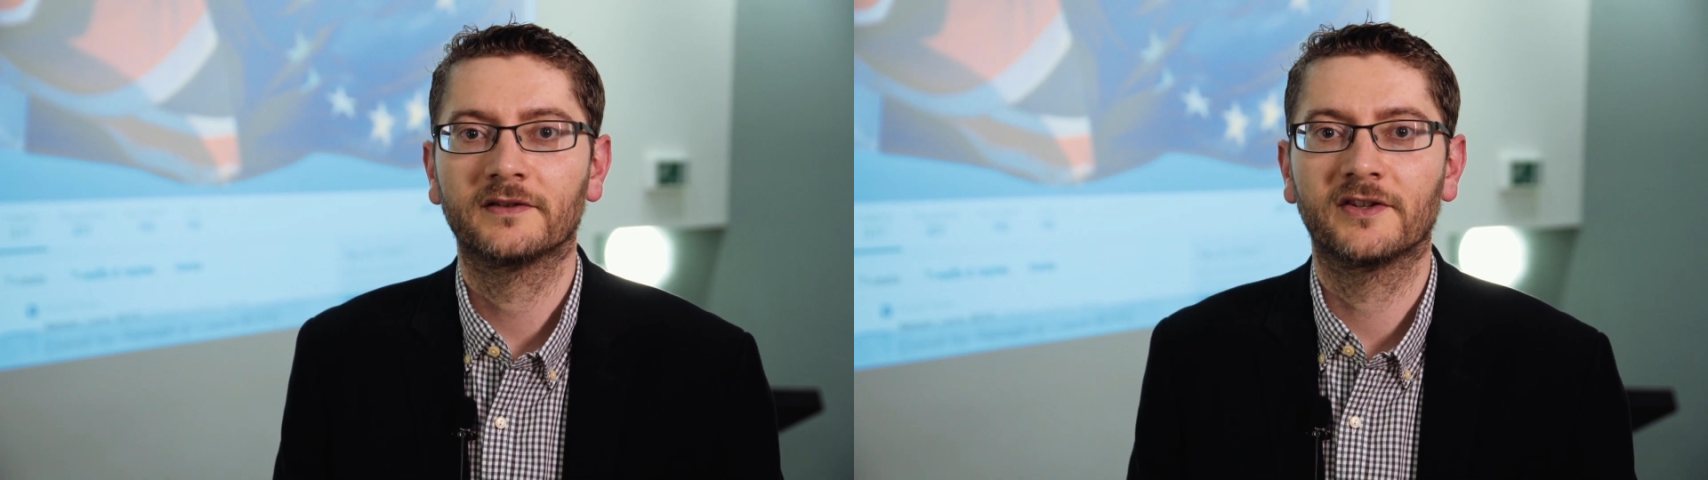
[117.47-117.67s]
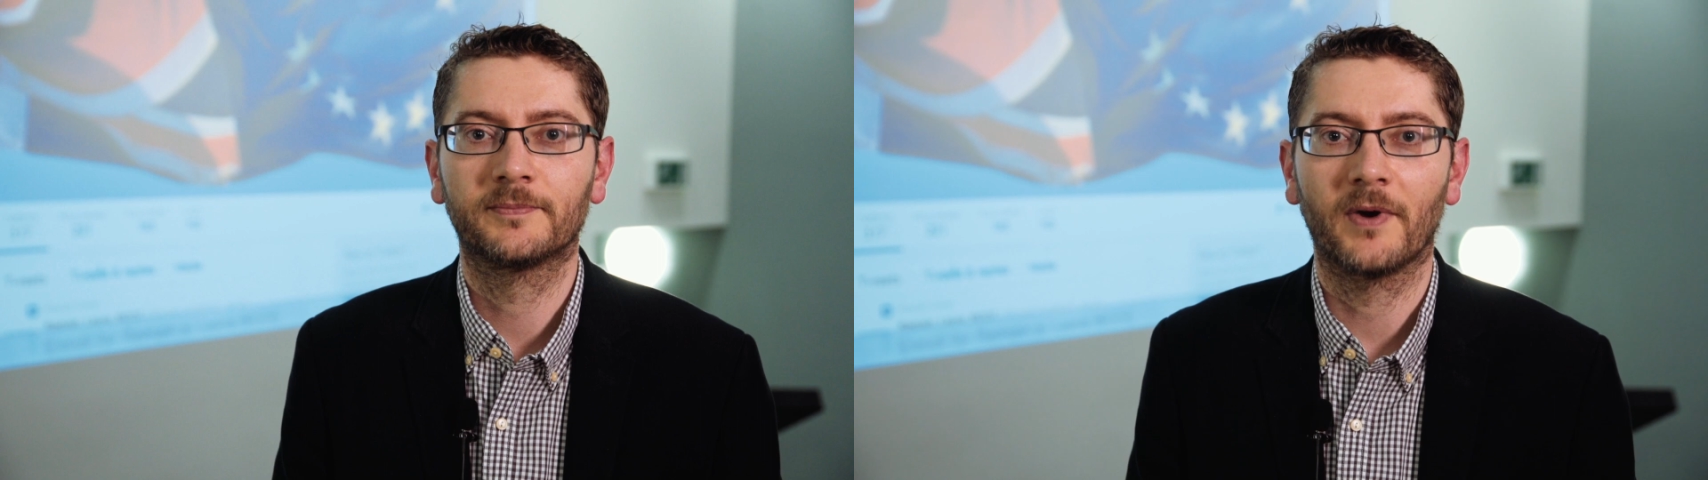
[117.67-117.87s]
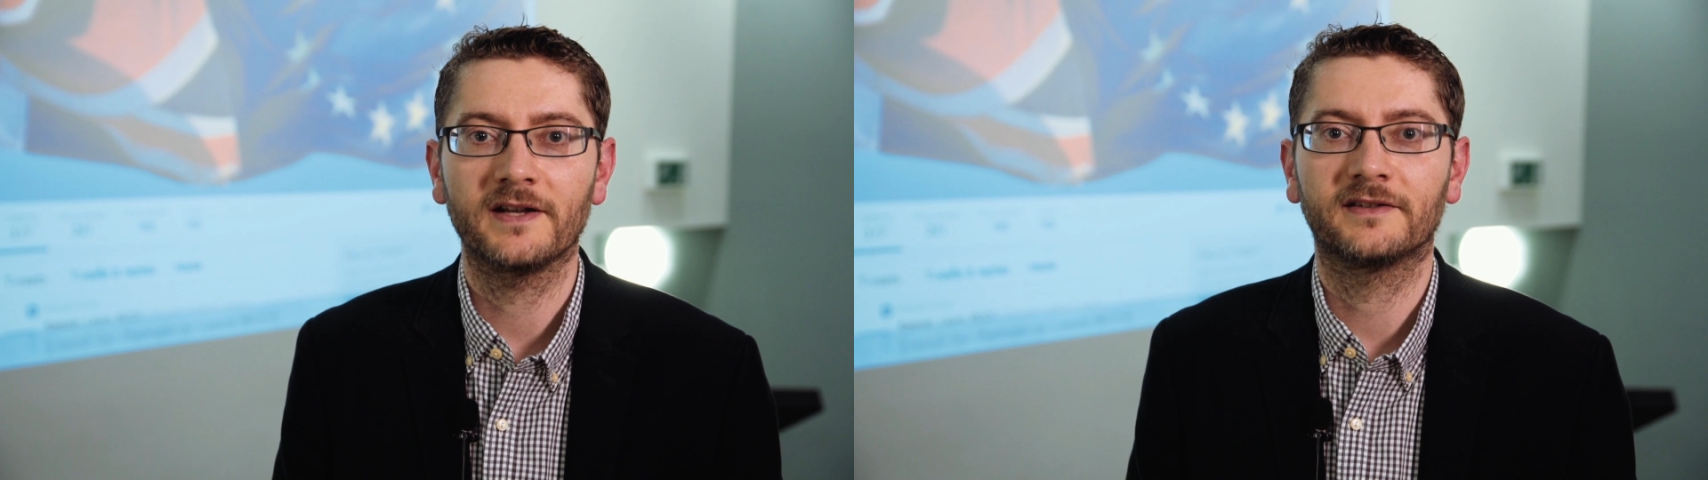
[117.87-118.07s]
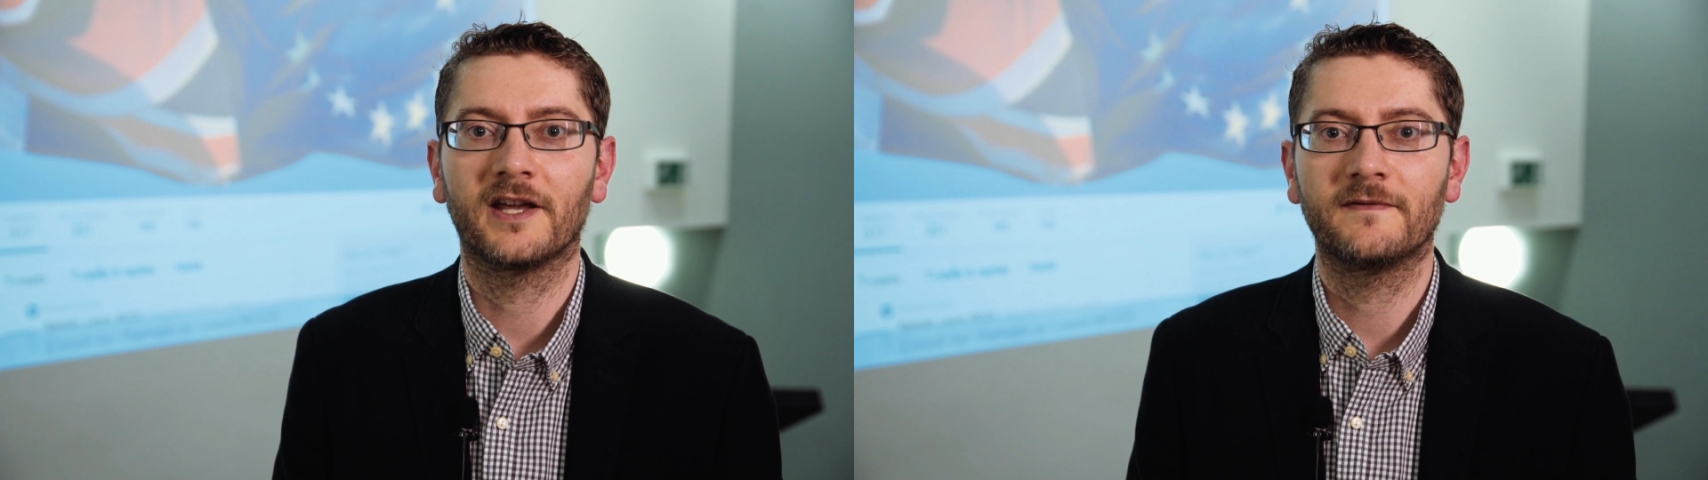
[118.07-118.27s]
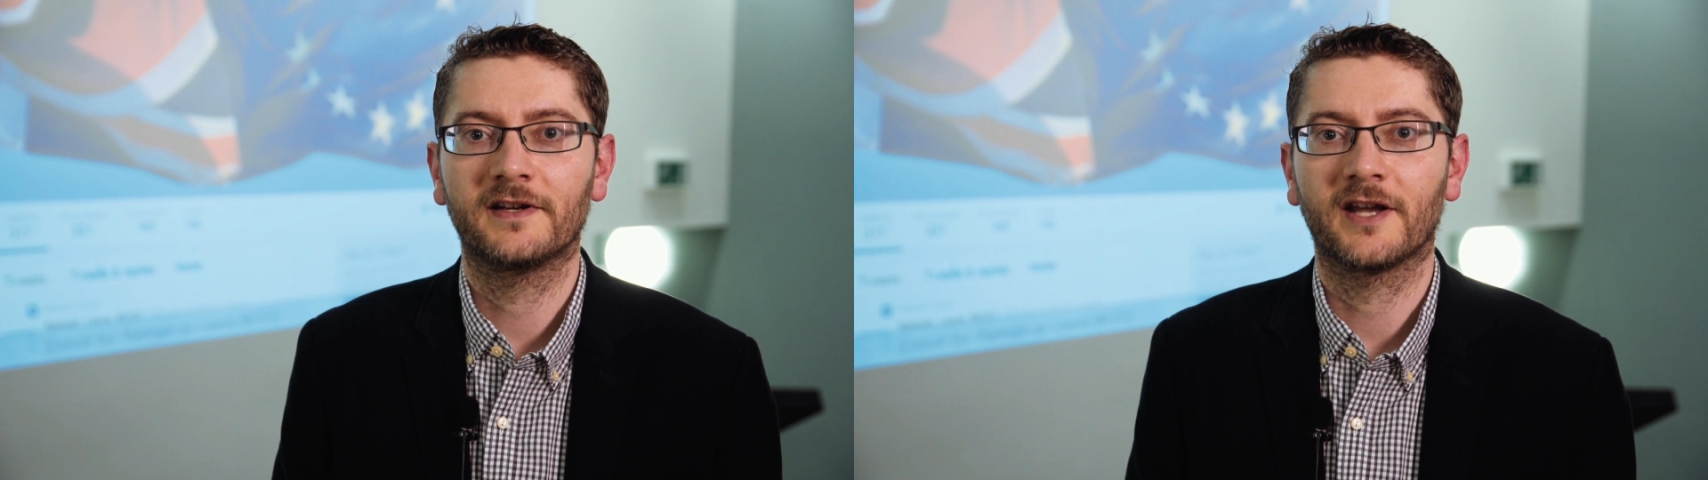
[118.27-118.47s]
despite
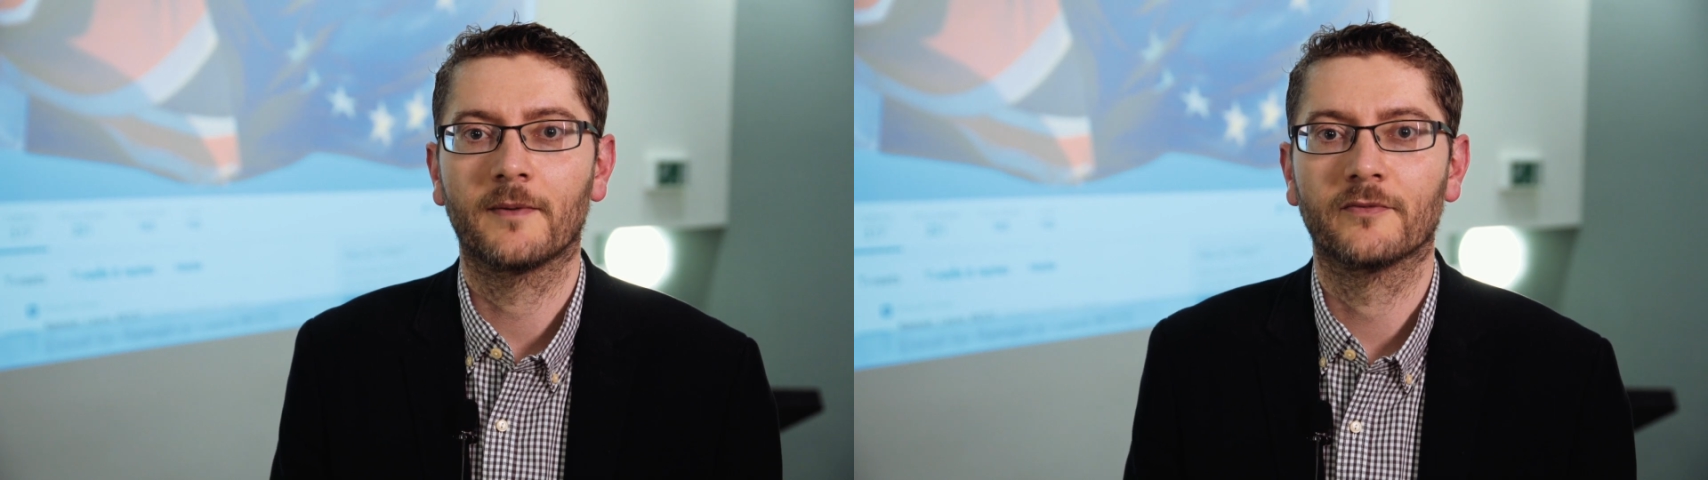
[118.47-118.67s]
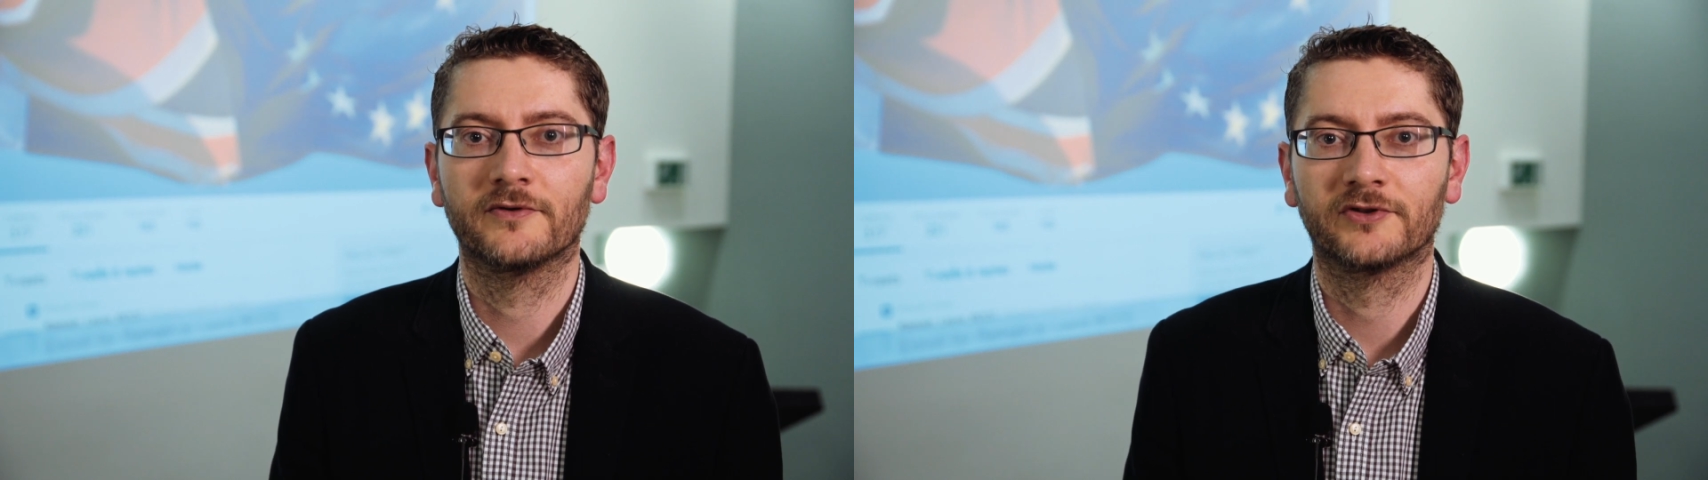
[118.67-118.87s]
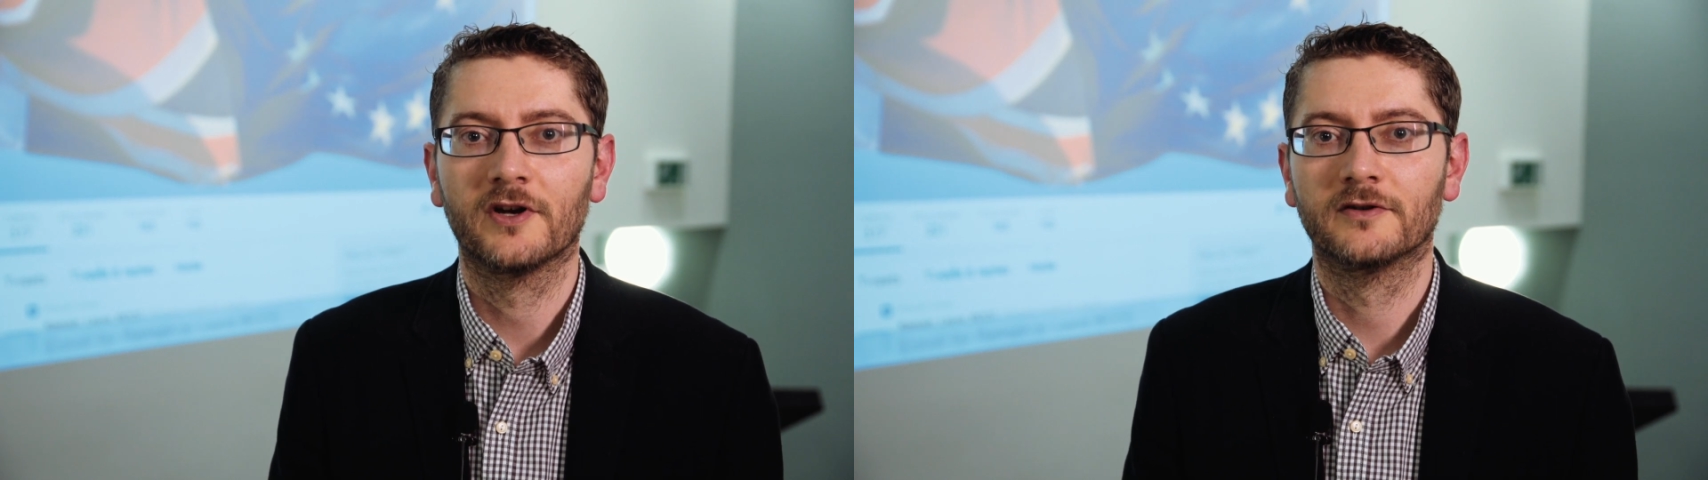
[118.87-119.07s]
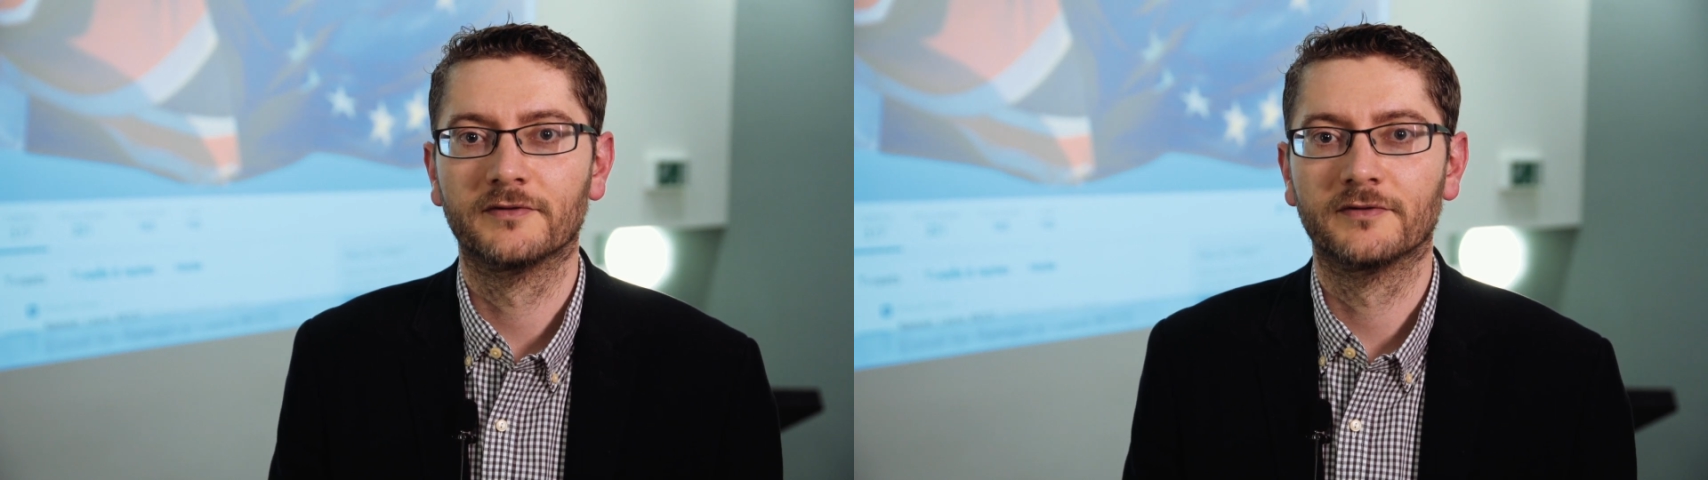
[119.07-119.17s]
David Cameron's